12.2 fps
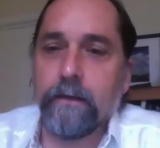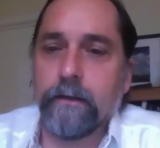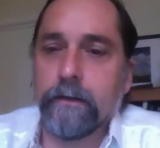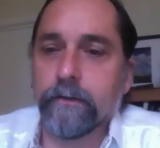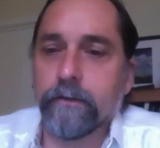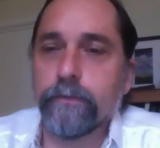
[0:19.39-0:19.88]

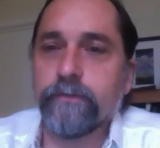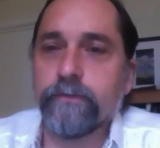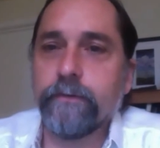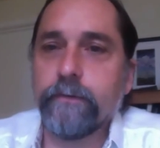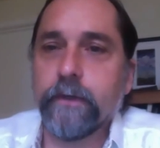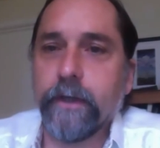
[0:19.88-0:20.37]
And
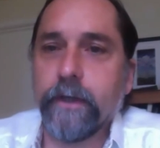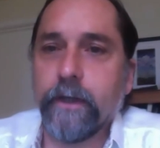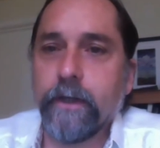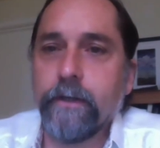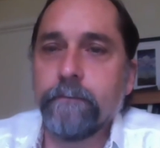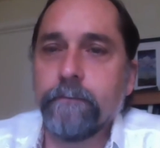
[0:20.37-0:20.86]

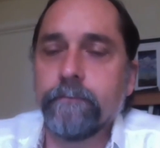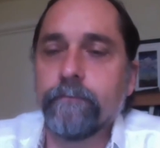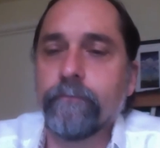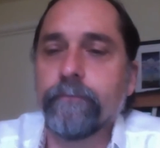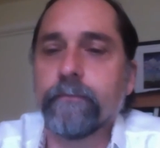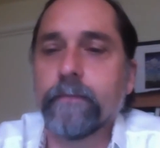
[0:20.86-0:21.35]
specifically,
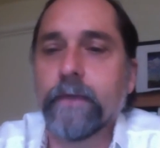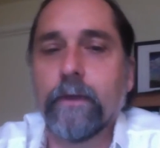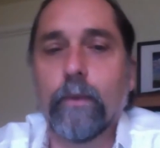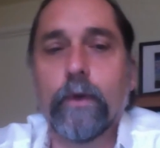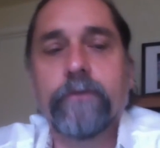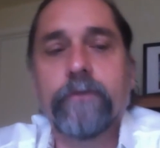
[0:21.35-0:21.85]

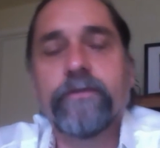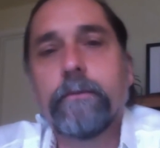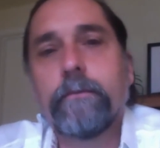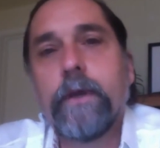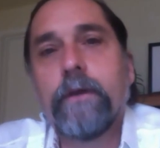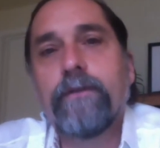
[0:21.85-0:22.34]
what are
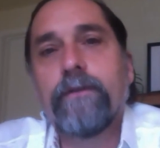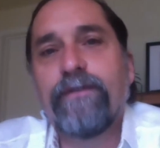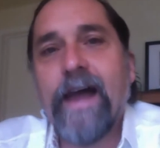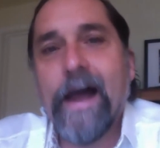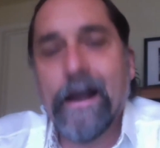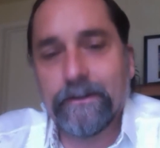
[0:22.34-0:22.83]
some
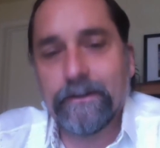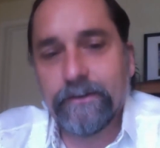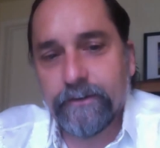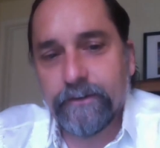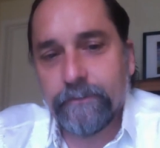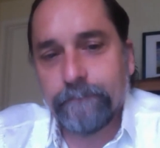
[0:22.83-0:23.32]

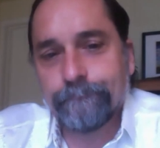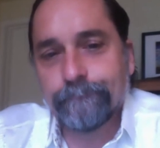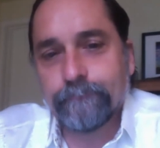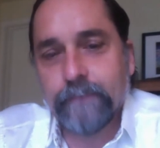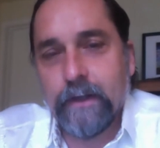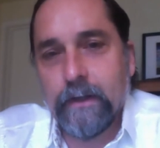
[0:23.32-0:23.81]
facts
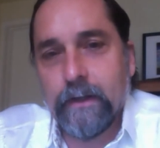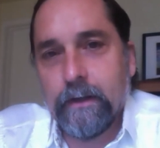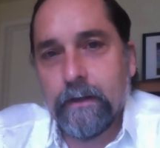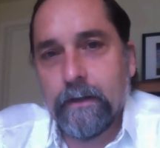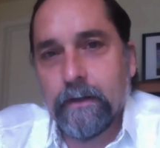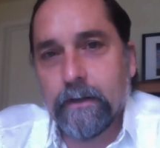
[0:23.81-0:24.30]

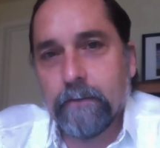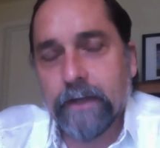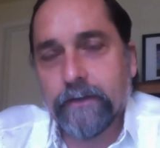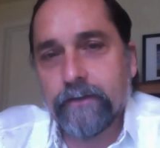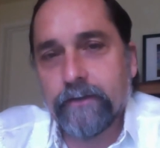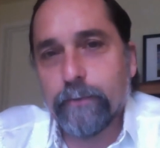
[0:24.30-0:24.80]

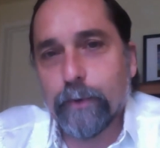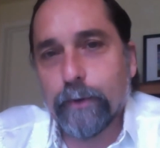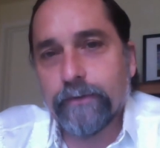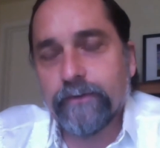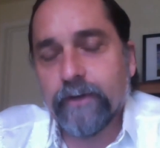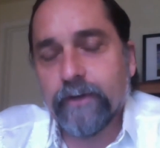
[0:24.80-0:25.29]
about this
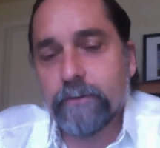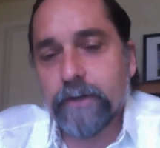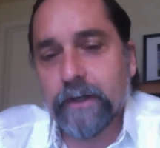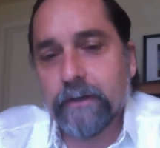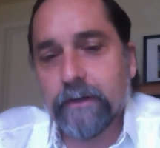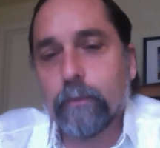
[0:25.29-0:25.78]
important
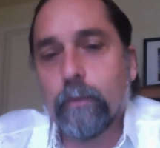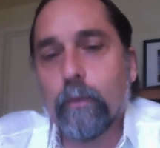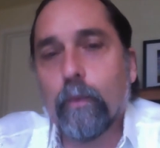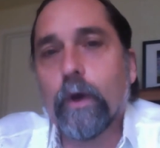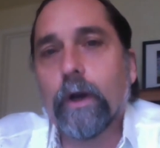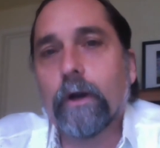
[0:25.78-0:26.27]
subject,
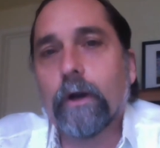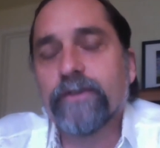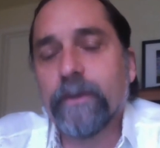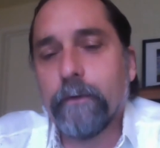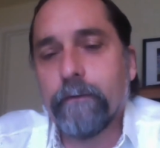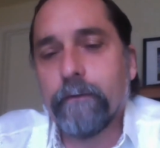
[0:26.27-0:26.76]
and what are
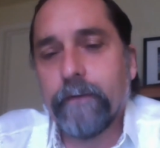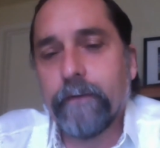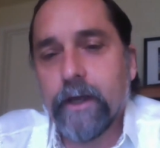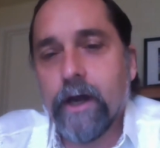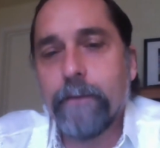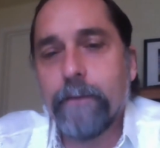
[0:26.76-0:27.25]
some of
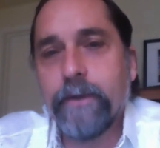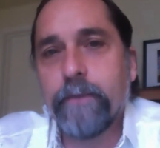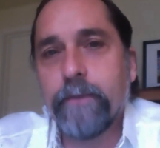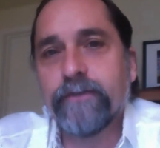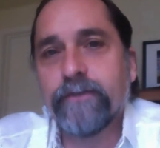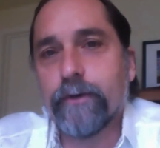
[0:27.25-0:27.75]
the
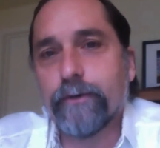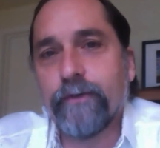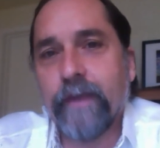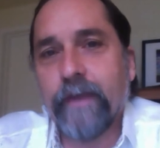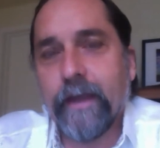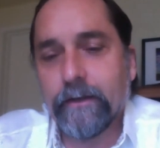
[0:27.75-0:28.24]
common
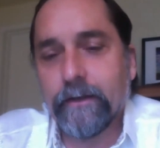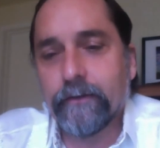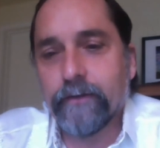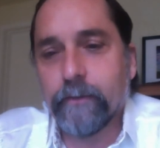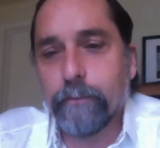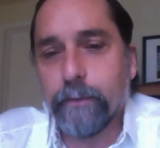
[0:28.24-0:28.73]

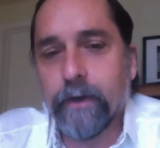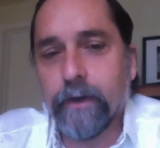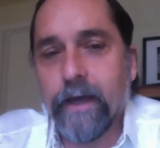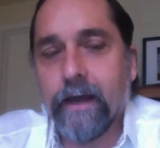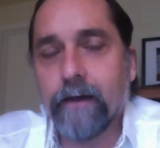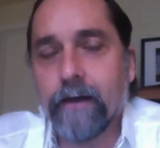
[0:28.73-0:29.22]
misunderstandings that
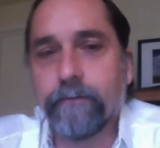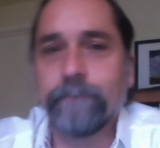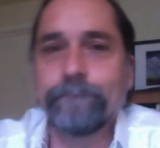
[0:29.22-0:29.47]
people have?